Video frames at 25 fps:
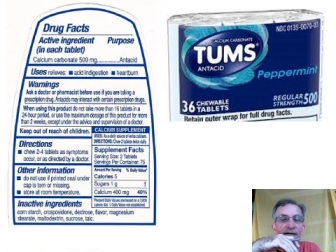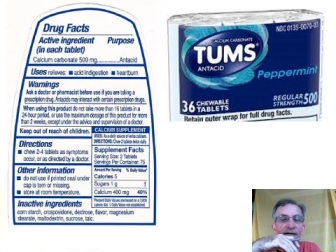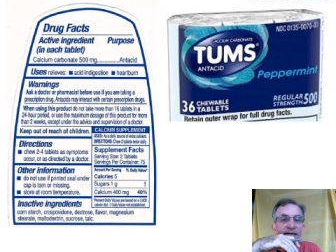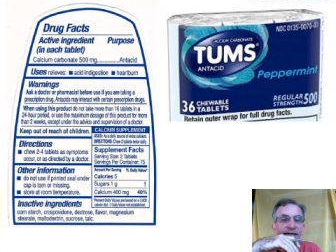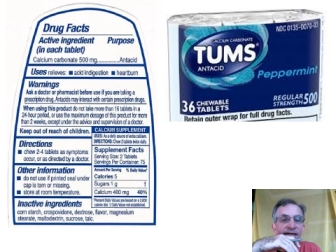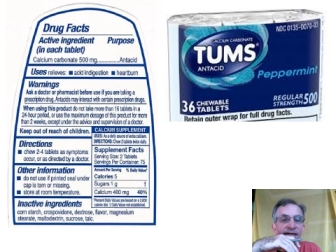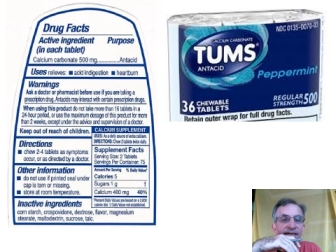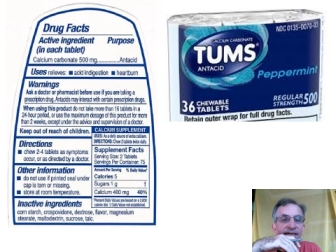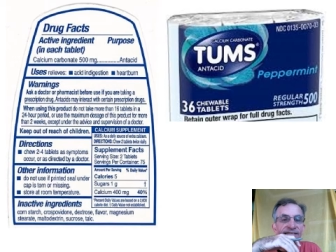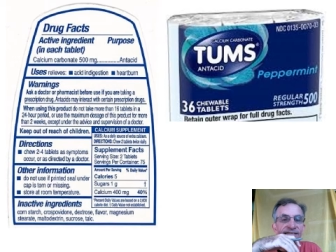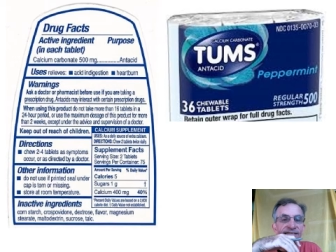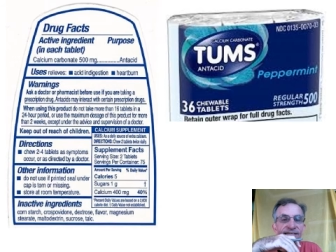
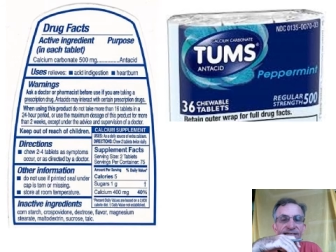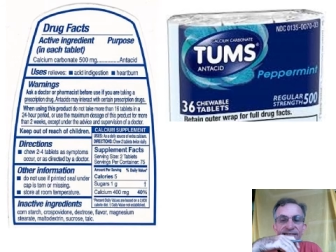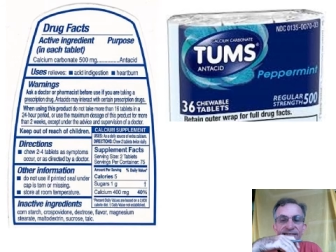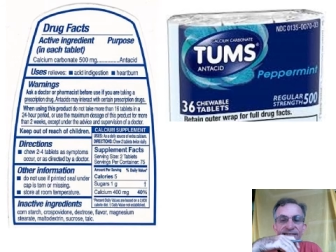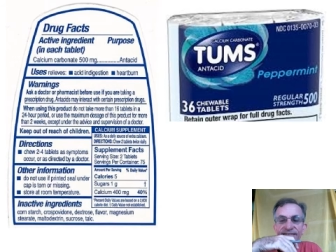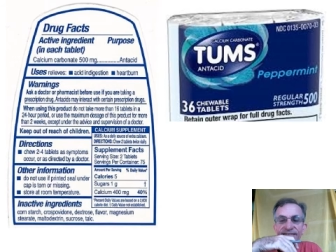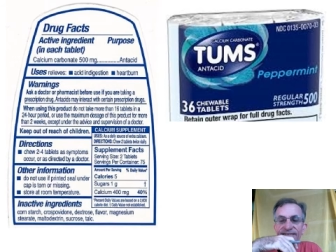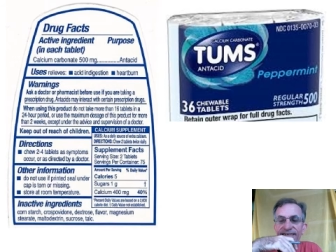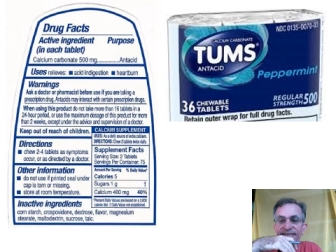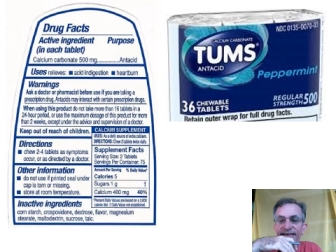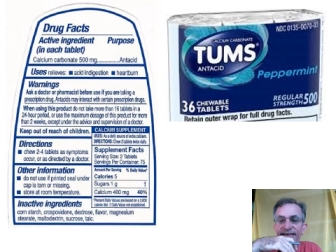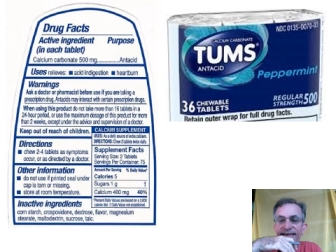It's going to
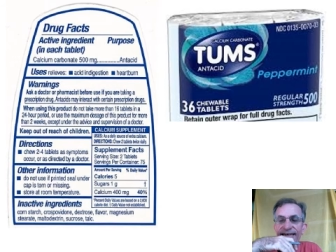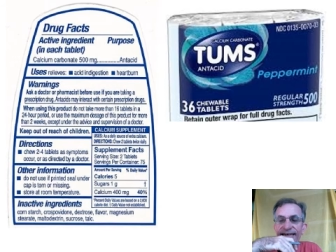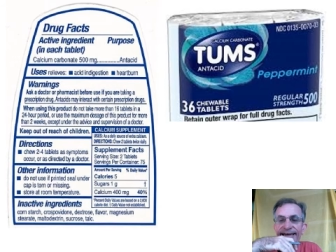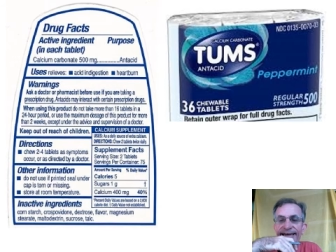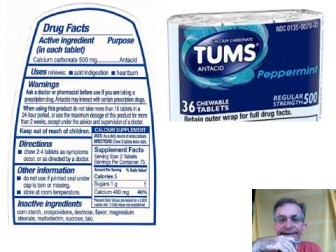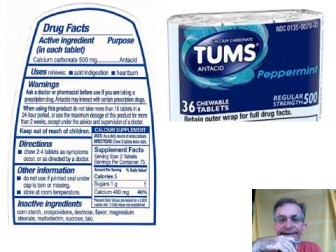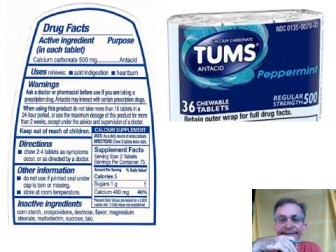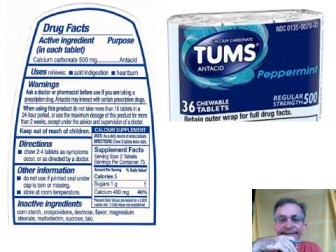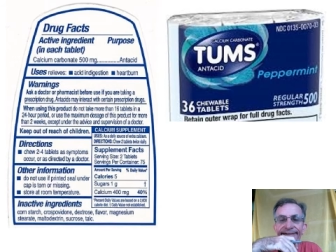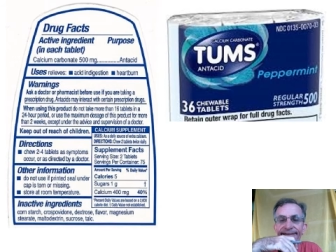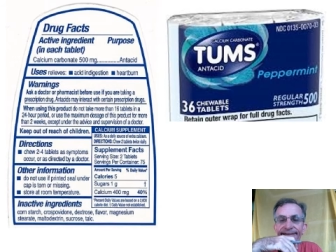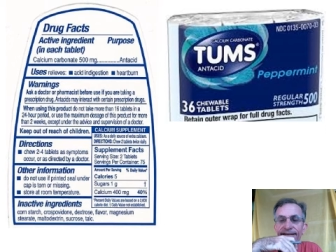
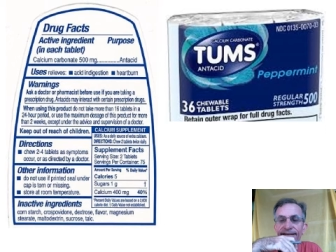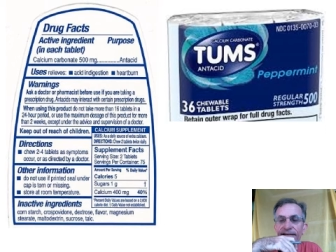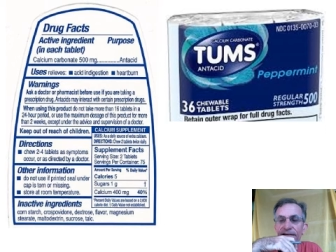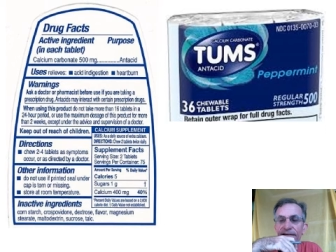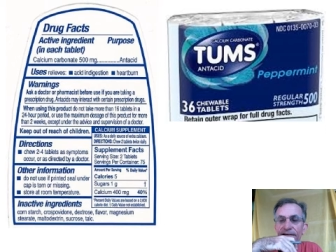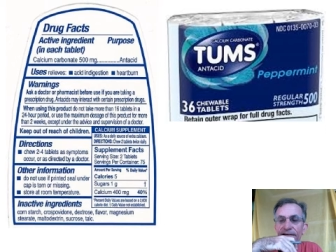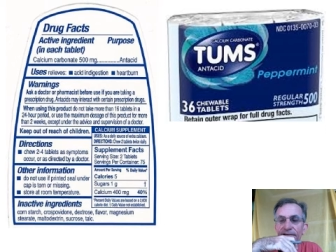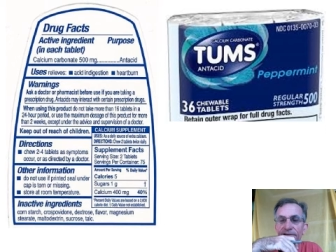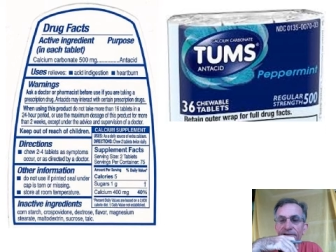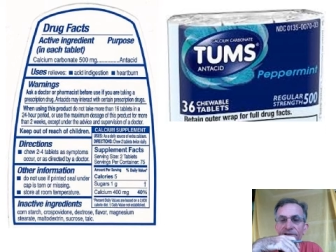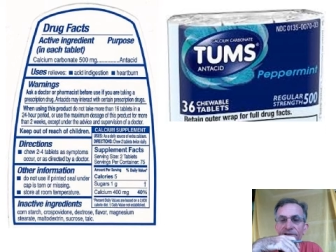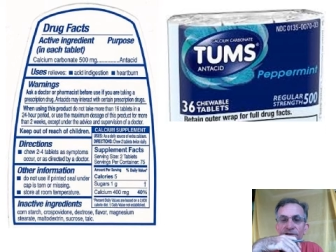say
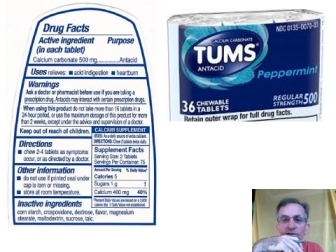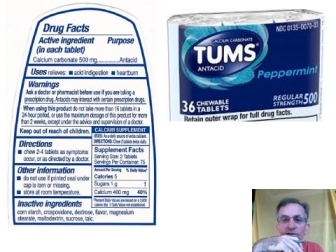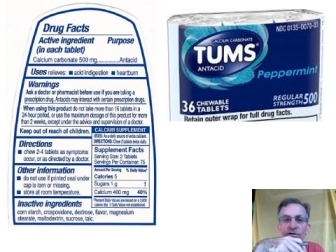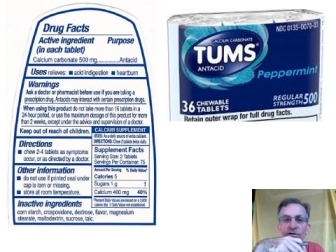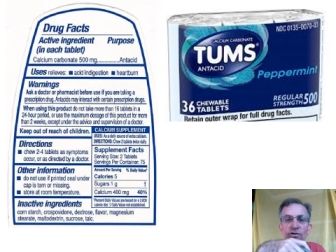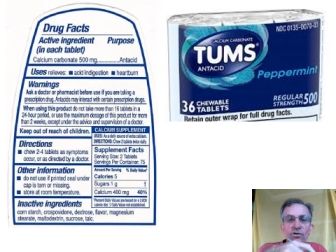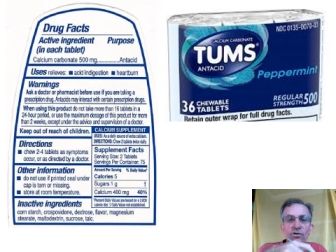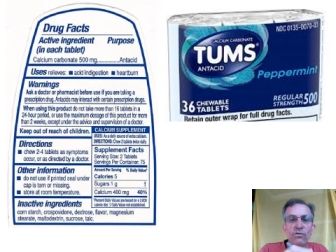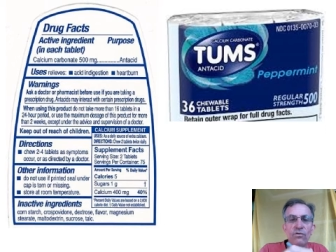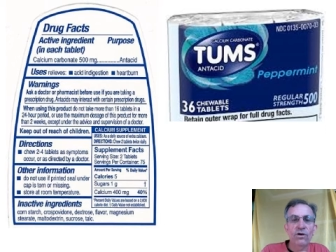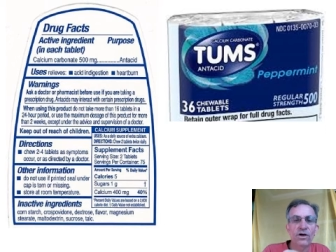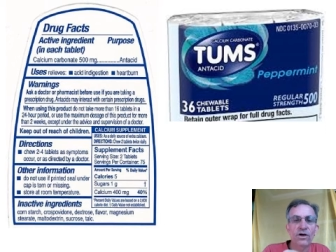
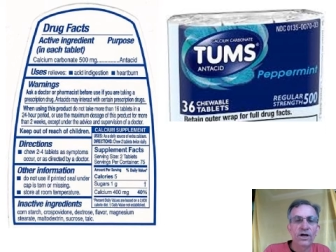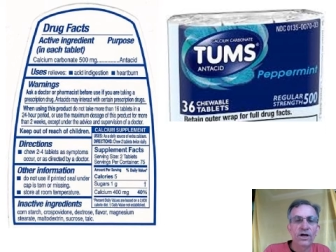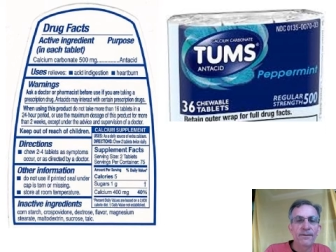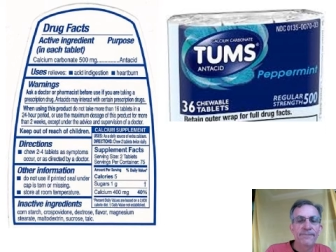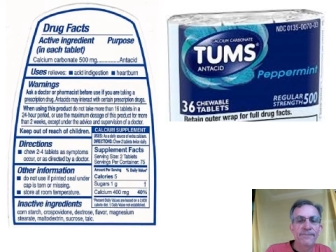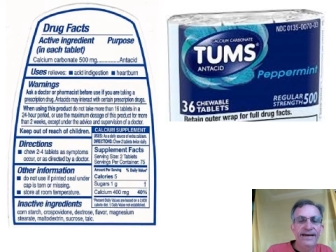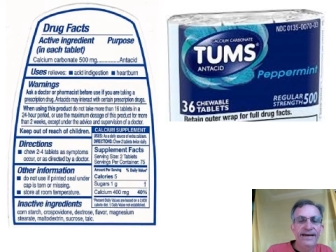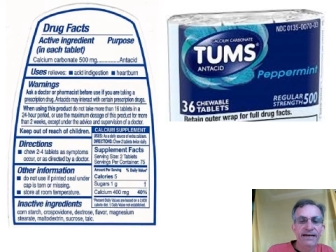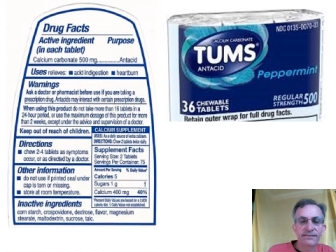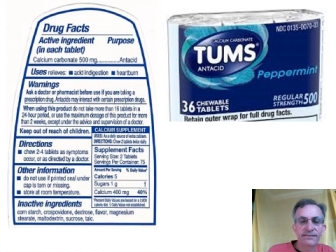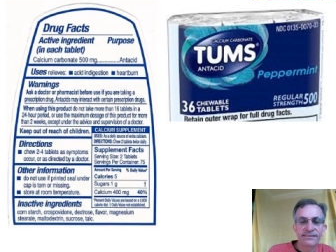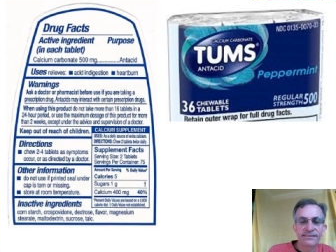you are
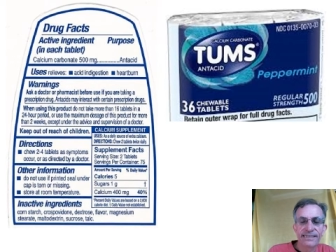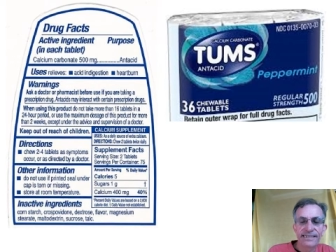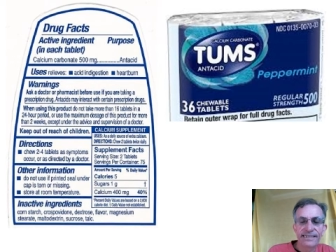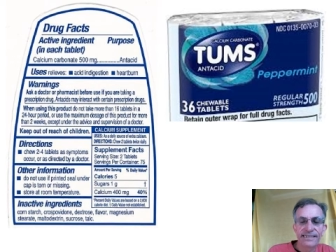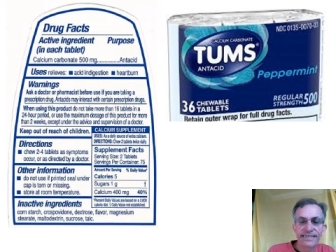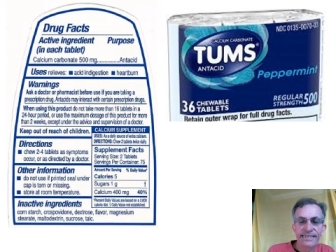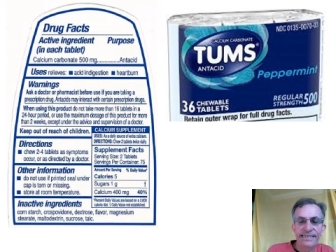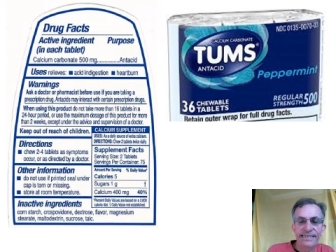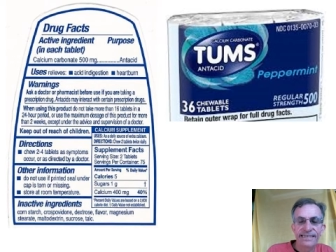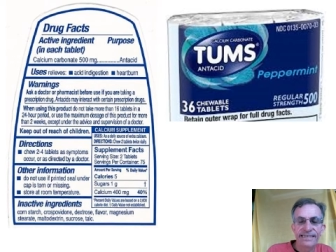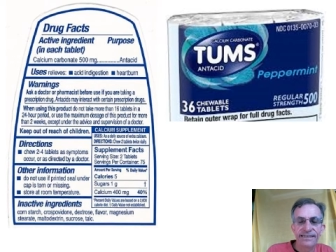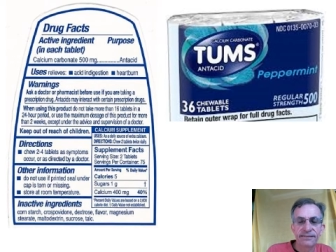about to
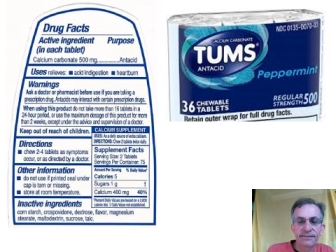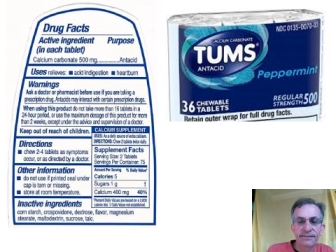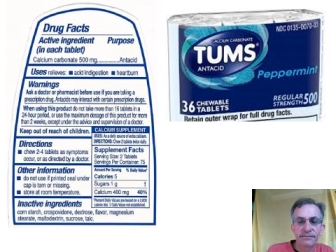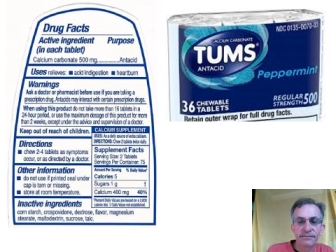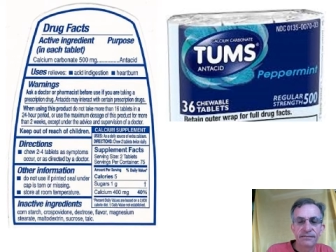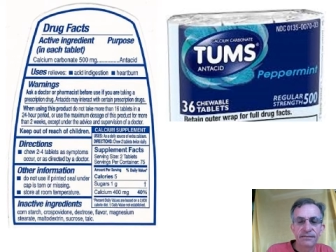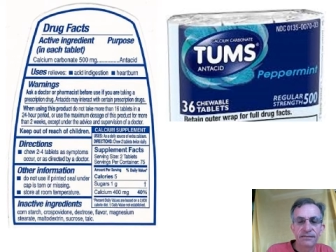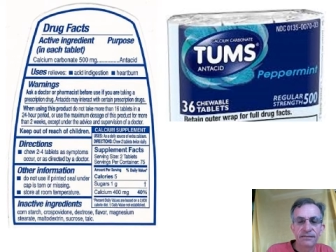eat